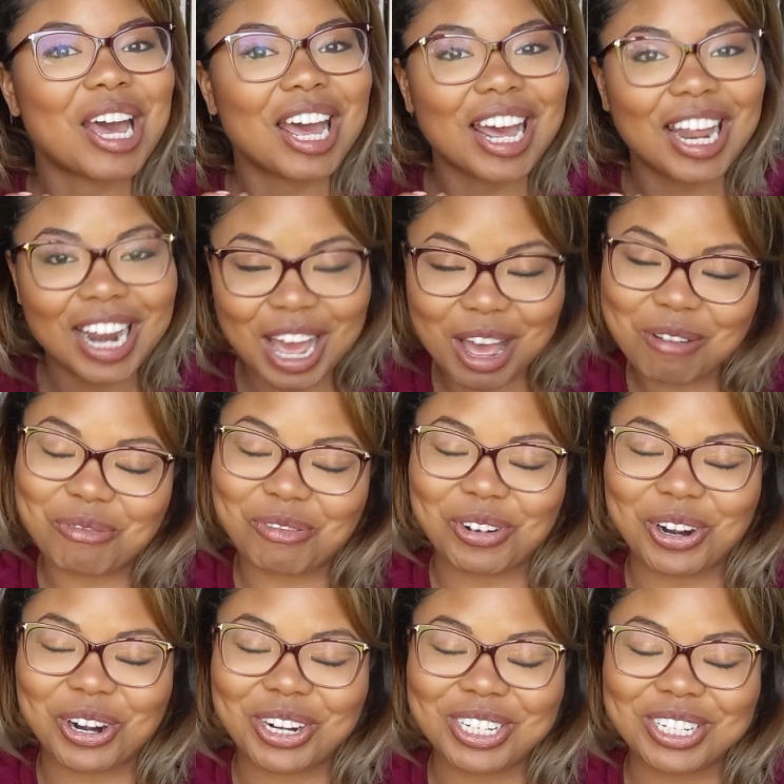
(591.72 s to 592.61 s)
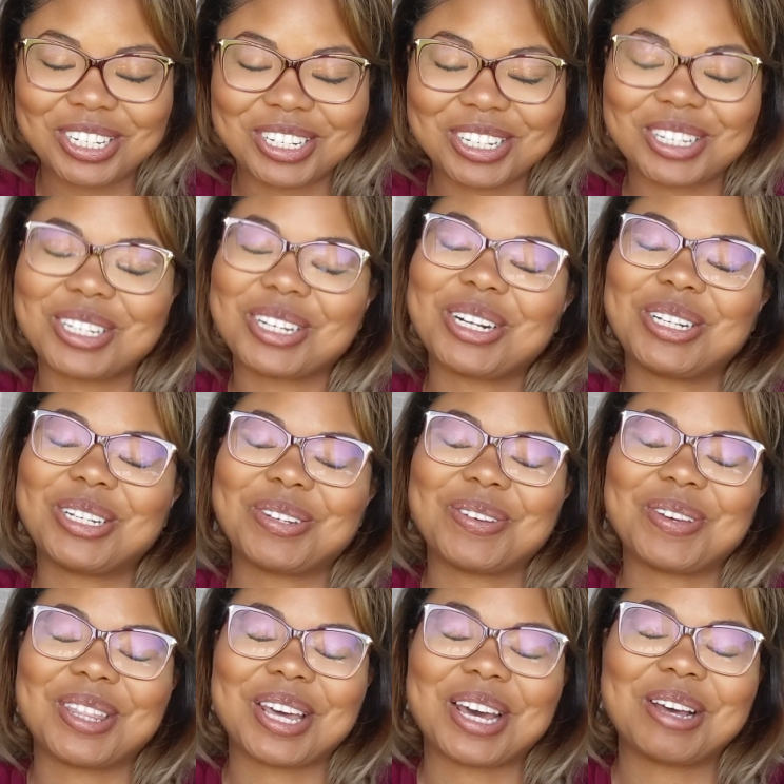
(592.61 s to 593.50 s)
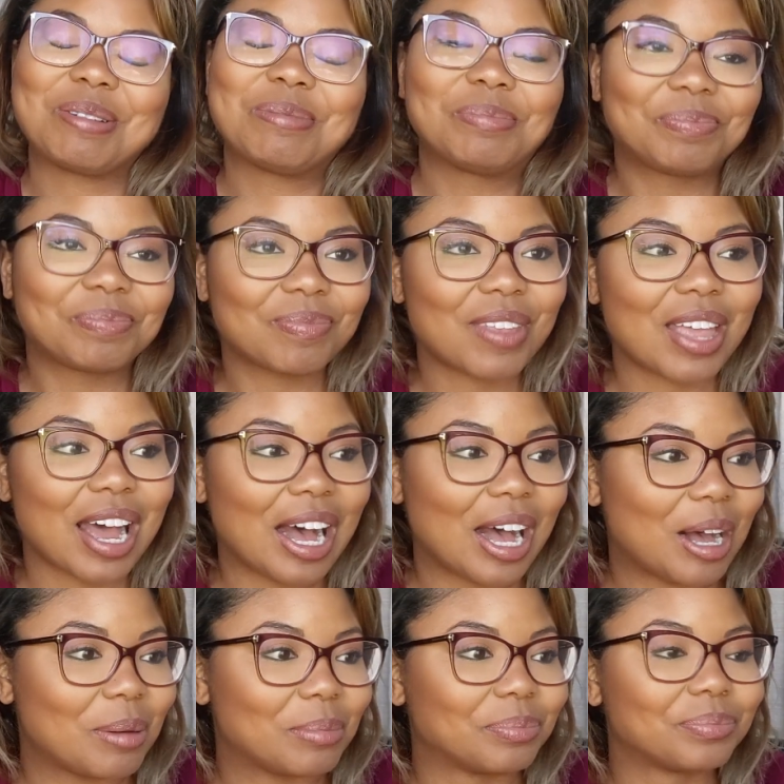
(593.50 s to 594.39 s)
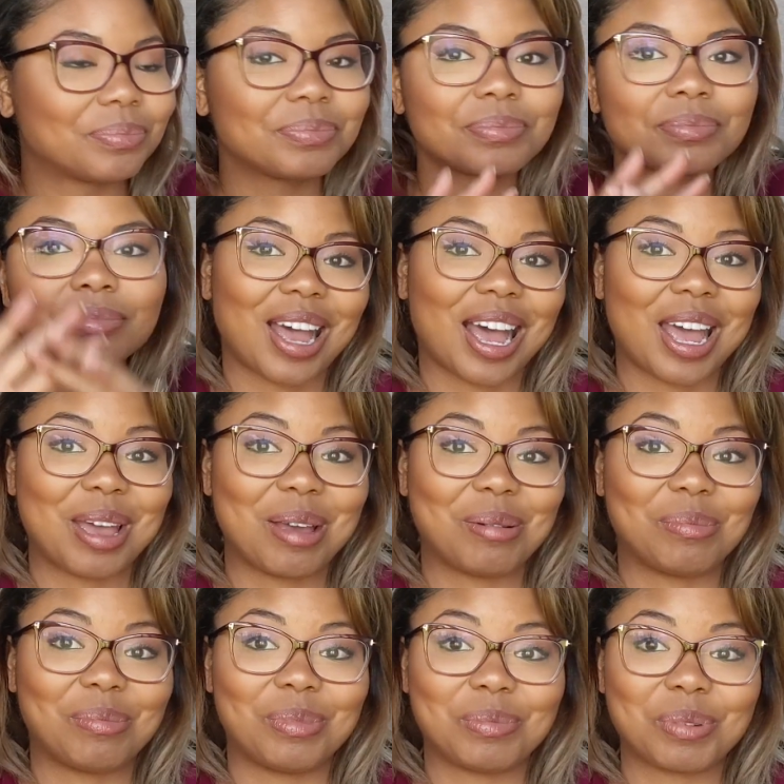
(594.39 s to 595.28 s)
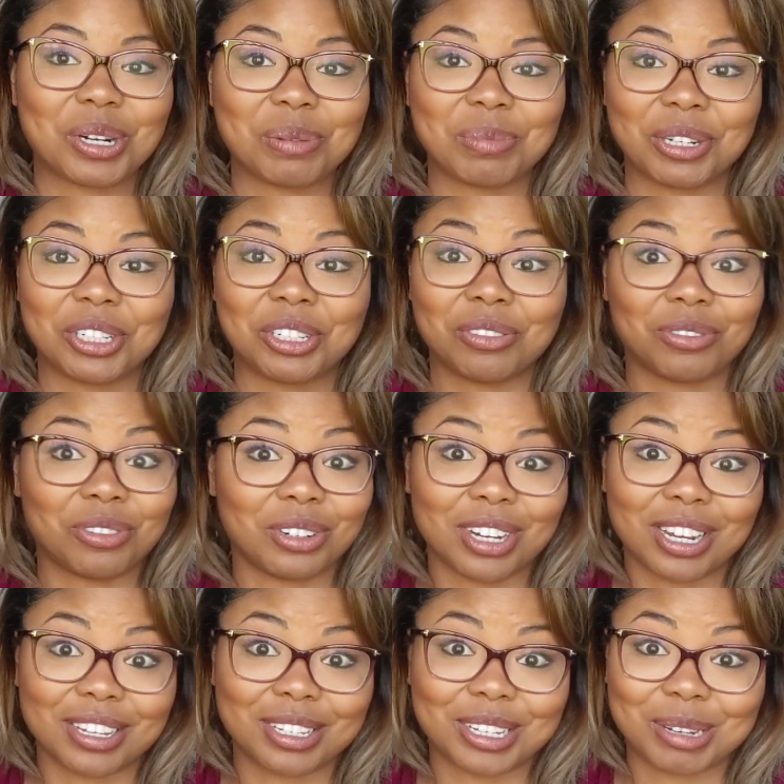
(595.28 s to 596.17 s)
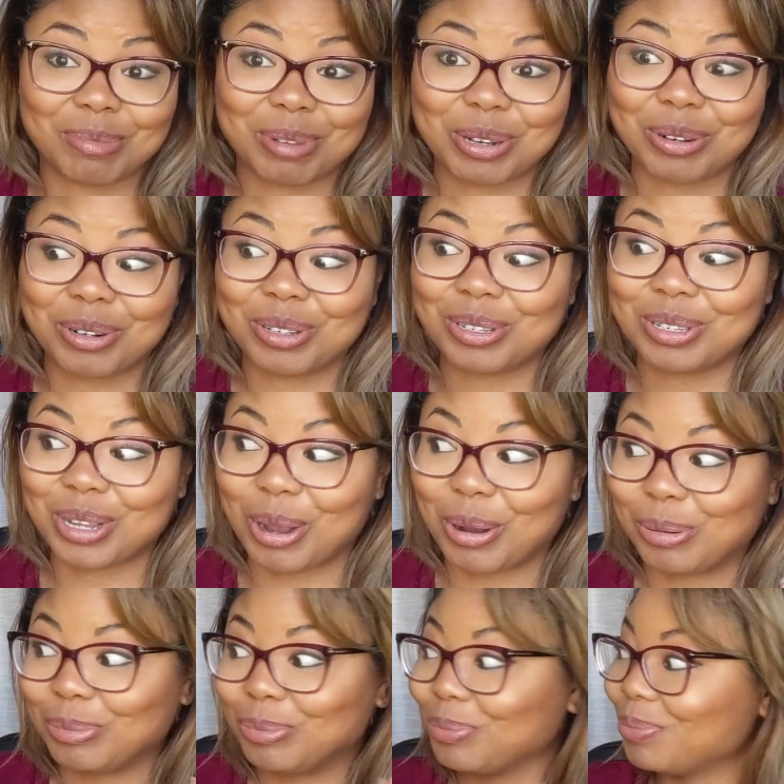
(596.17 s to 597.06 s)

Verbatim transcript: an effort to start doing that. Um, I am pretty much in full nesting mode, so